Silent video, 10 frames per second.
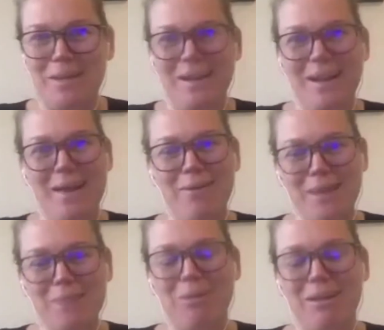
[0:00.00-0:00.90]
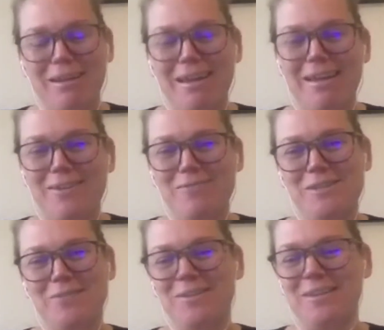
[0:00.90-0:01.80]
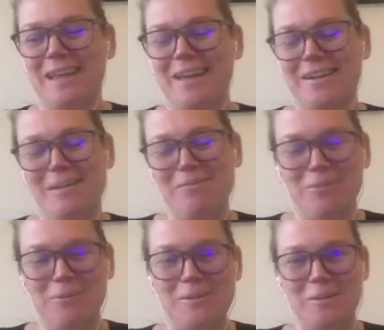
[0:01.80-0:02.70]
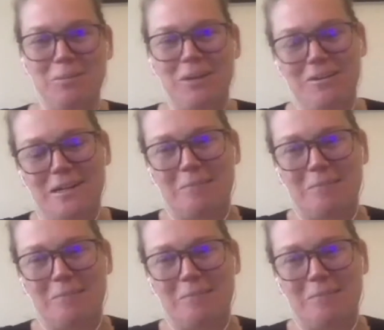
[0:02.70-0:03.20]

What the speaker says: an athlete, but yeah, you've definitely had an influence on my career.